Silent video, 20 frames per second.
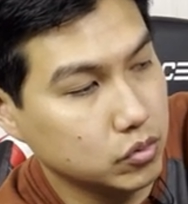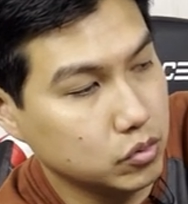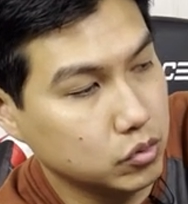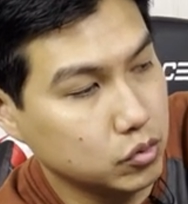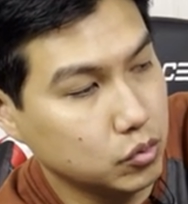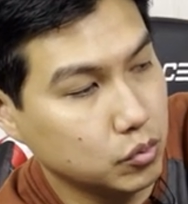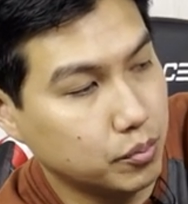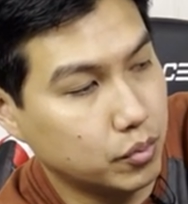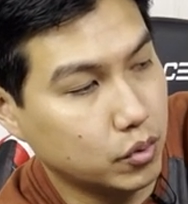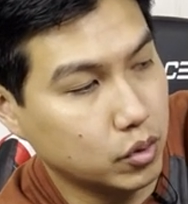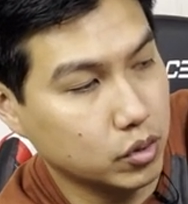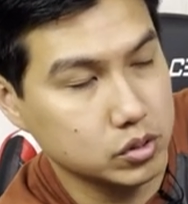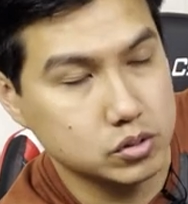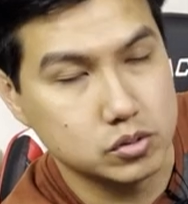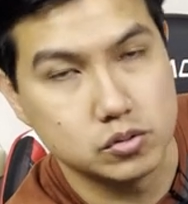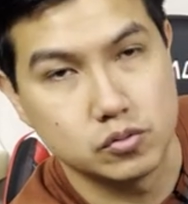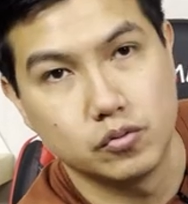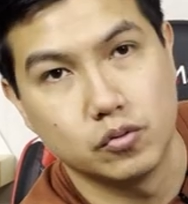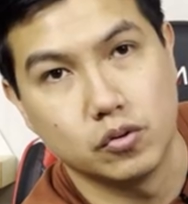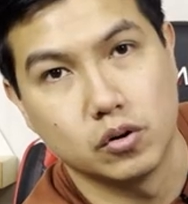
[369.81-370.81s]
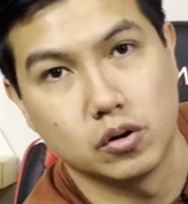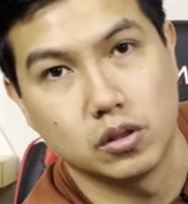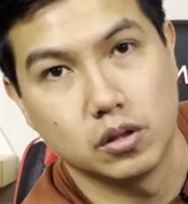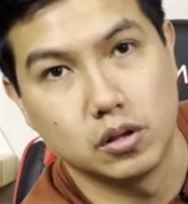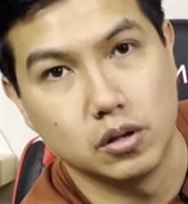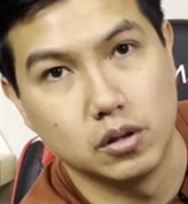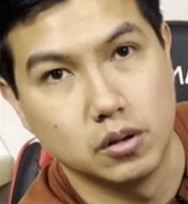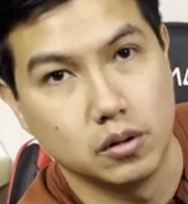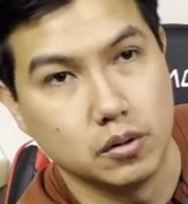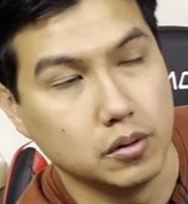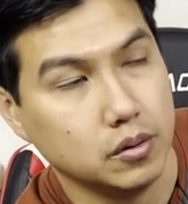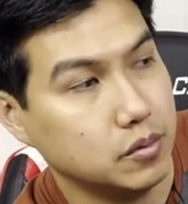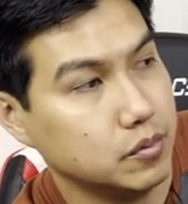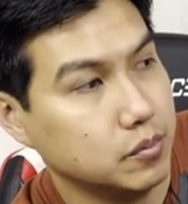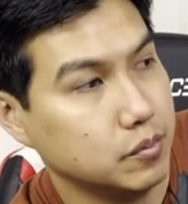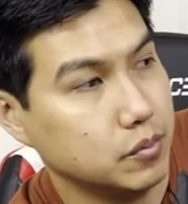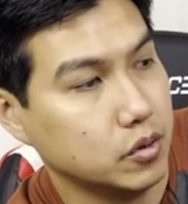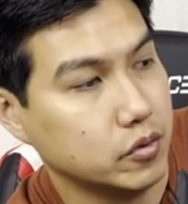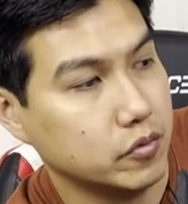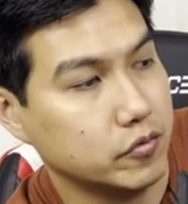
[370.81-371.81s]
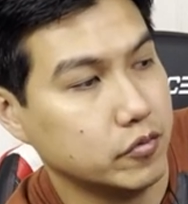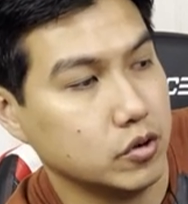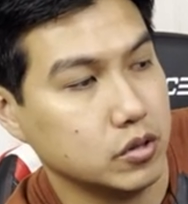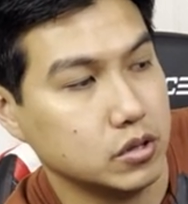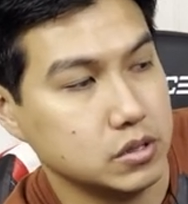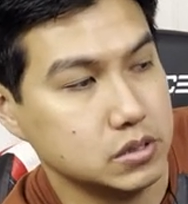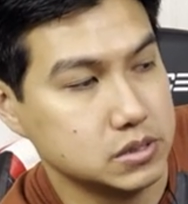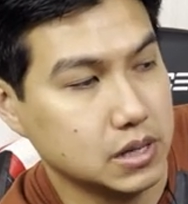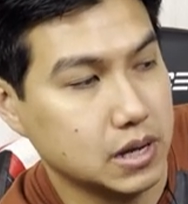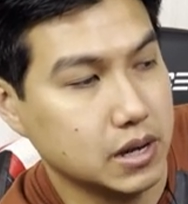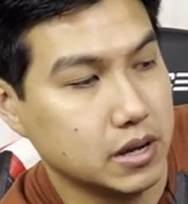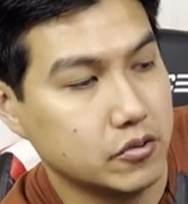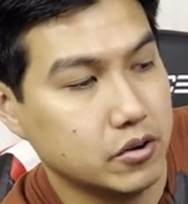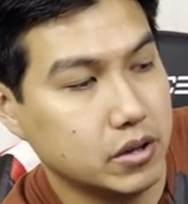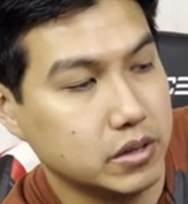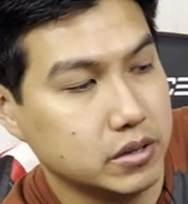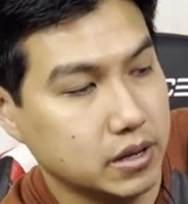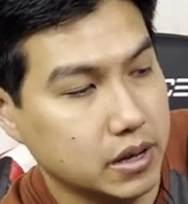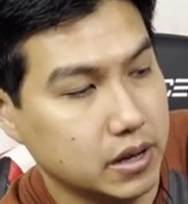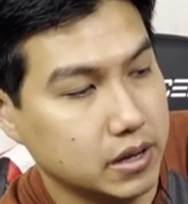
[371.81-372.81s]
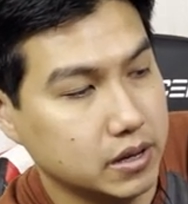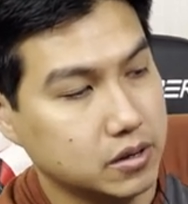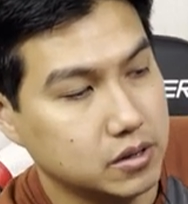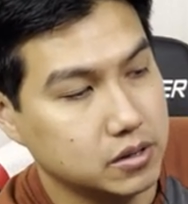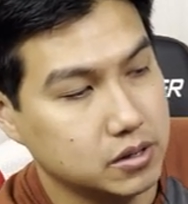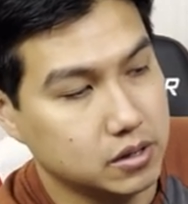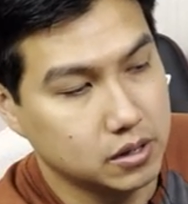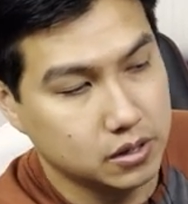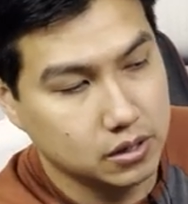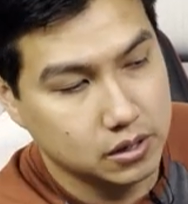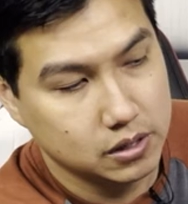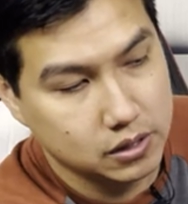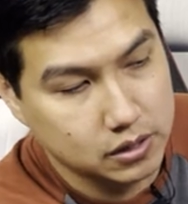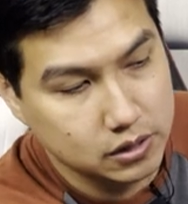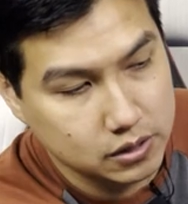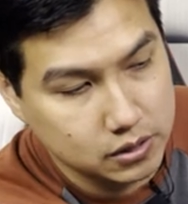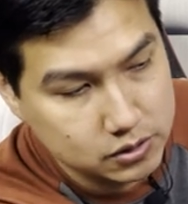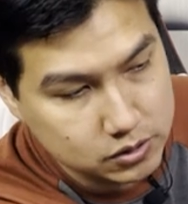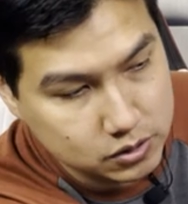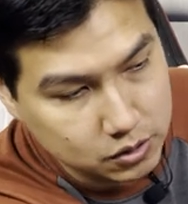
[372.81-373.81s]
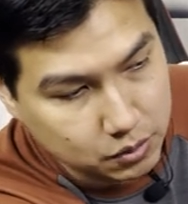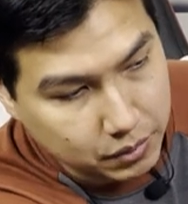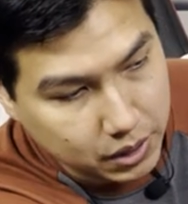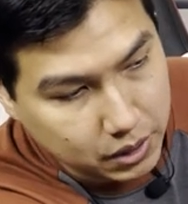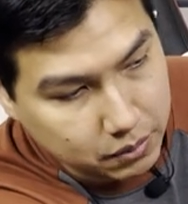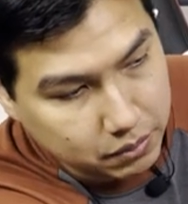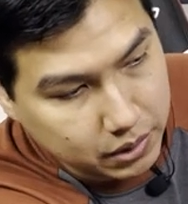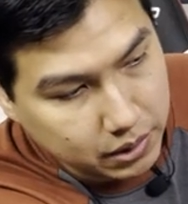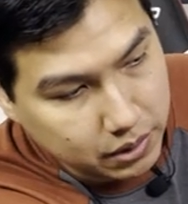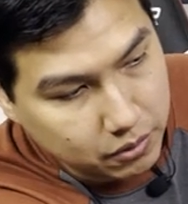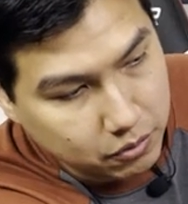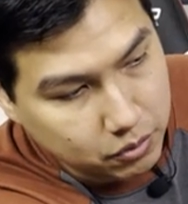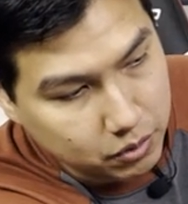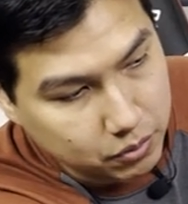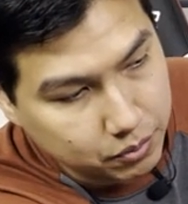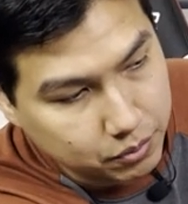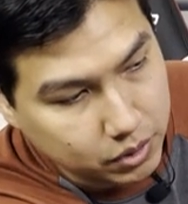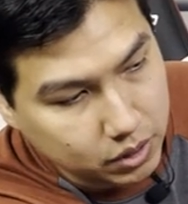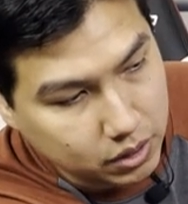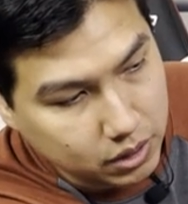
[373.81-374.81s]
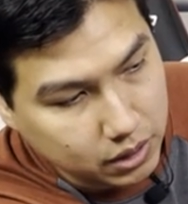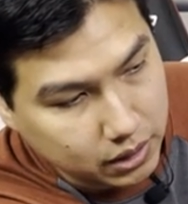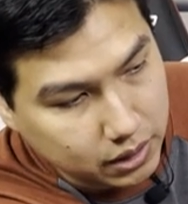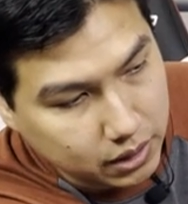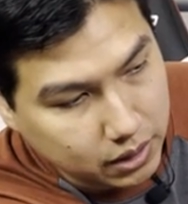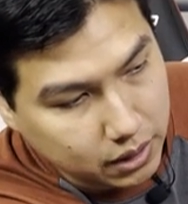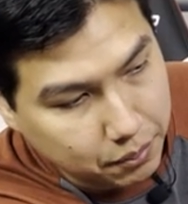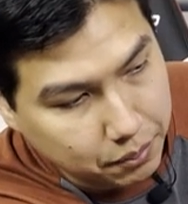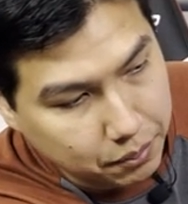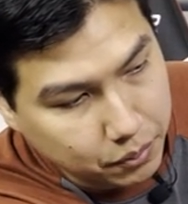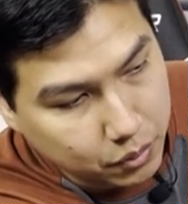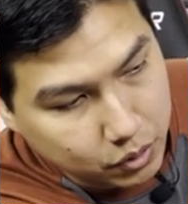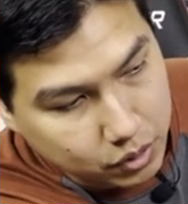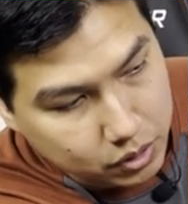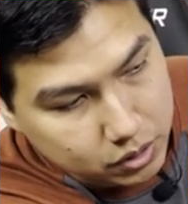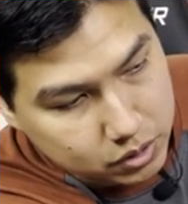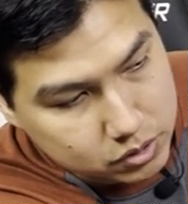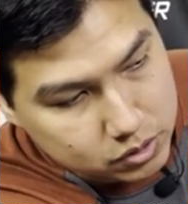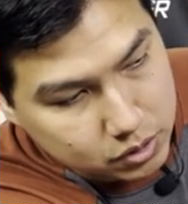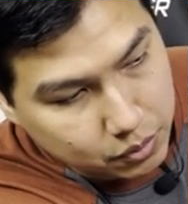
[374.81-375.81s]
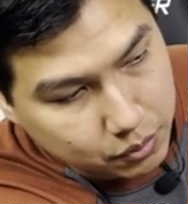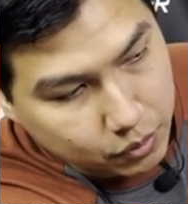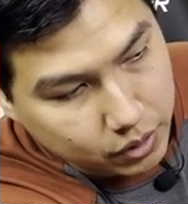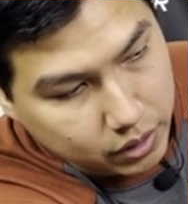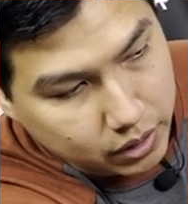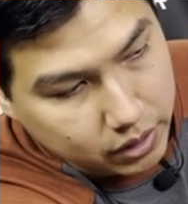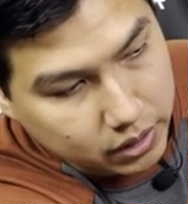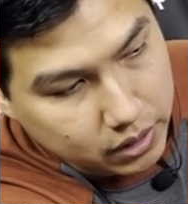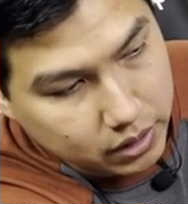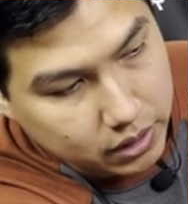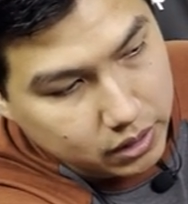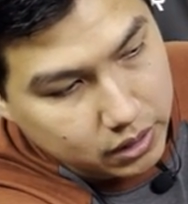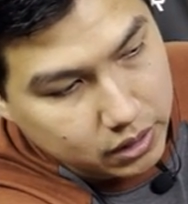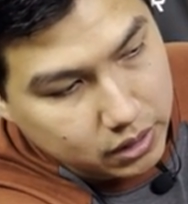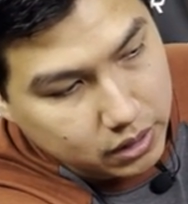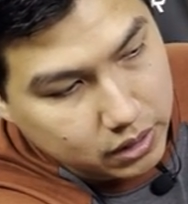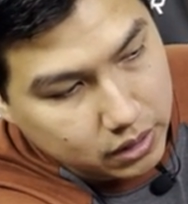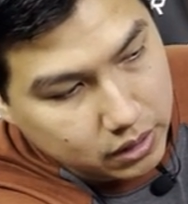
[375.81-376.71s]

two ports for the for the side radiator so maybe I will put like a port somewhere here